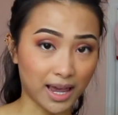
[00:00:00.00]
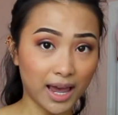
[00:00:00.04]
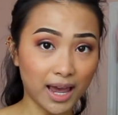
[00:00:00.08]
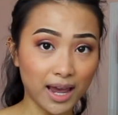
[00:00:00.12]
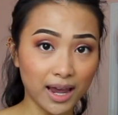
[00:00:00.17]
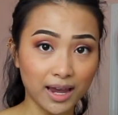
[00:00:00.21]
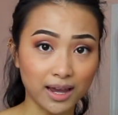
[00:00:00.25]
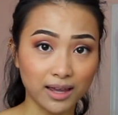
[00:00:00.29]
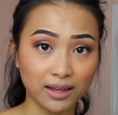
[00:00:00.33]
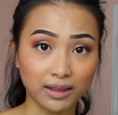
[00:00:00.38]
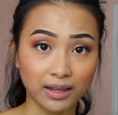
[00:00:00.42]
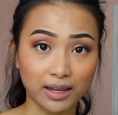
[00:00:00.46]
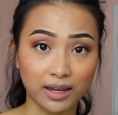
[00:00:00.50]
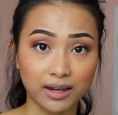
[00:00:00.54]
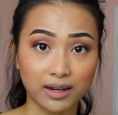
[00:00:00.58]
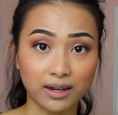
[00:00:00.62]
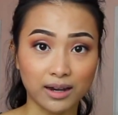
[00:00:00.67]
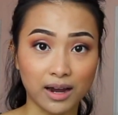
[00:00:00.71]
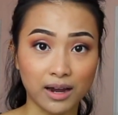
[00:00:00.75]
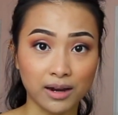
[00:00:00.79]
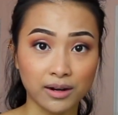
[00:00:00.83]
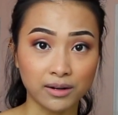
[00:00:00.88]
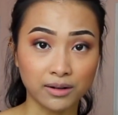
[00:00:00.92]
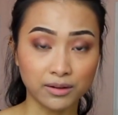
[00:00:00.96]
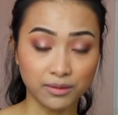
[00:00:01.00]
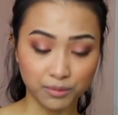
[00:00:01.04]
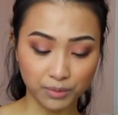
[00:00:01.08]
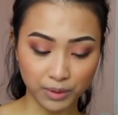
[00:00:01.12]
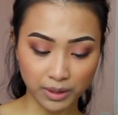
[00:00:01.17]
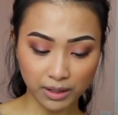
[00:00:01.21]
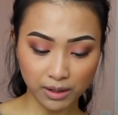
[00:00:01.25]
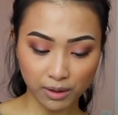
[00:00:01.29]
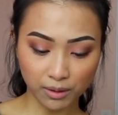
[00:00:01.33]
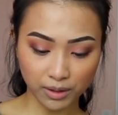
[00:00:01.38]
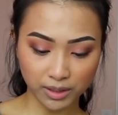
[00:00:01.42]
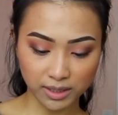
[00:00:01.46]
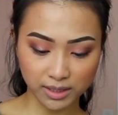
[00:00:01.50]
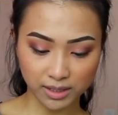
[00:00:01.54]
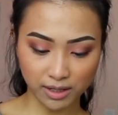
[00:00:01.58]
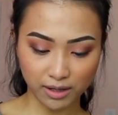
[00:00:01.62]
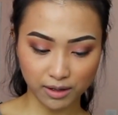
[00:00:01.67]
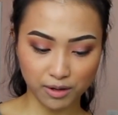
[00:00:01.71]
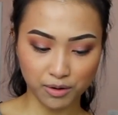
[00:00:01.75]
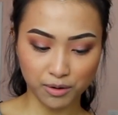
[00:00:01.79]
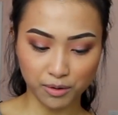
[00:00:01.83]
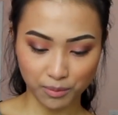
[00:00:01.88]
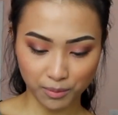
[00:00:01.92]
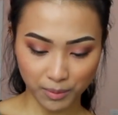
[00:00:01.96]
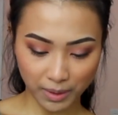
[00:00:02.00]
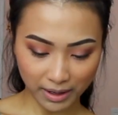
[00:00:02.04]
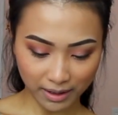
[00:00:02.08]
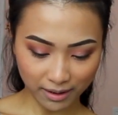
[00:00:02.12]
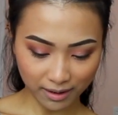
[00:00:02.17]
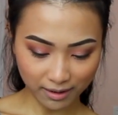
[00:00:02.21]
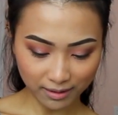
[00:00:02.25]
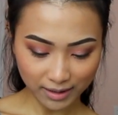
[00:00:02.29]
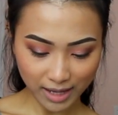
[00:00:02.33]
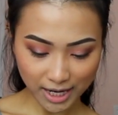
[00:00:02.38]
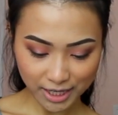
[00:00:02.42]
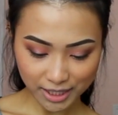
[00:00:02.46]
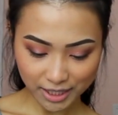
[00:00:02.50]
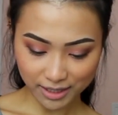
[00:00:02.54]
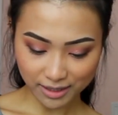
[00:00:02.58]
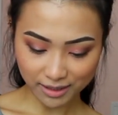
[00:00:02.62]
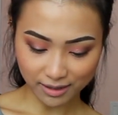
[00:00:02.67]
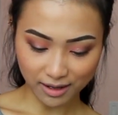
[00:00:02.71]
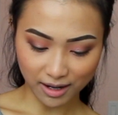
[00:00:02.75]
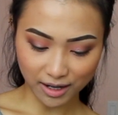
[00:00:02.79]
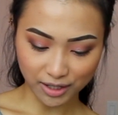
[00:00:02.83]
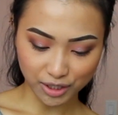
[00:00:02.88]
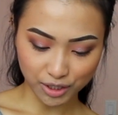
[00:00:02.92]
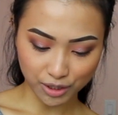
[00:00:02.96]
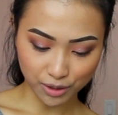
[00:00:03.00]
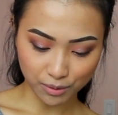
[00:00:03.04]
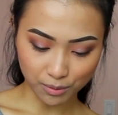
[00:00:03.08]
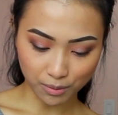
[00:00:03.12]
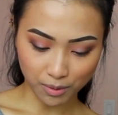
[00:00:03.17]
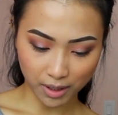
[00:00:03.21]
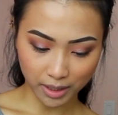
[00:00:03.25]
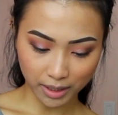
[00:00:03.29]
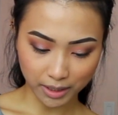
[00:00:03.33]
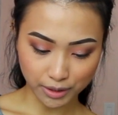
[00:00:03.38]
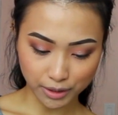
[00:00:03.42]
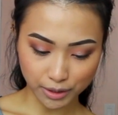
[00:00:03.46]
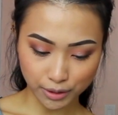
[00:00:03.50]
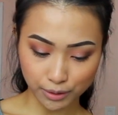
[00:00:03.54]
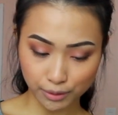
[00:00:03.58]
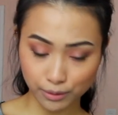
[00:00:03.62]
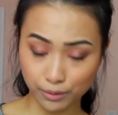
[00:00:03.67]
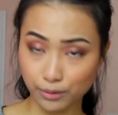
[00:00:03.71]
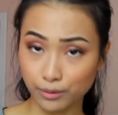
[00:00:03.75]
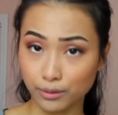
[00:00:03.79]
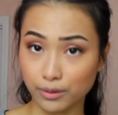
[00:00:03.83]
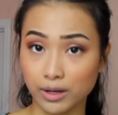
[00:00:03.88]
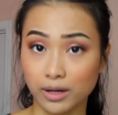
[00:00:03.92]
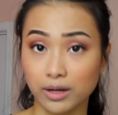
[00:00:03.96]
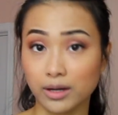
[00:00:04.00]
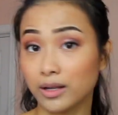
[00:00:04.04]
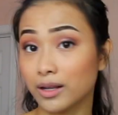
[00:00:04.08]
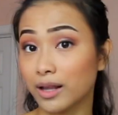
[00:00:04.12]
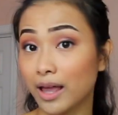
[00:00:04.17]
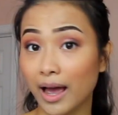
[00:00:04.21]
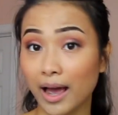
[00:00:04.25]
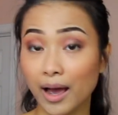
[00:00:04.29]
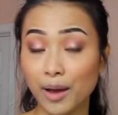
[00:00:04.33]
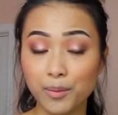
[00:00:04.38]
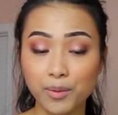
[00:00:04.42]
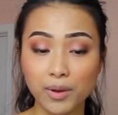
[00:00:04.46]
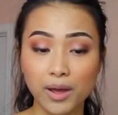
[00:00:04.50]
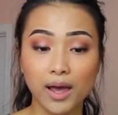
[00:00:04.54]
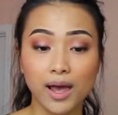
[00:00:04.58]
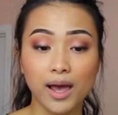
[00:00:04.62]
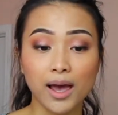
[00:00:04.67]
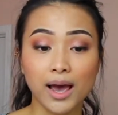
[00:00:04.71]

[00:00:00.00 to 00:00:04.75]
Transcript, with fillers: hey, like I we noticed that you're wearing our lashes a lot. Do you want to do a collab?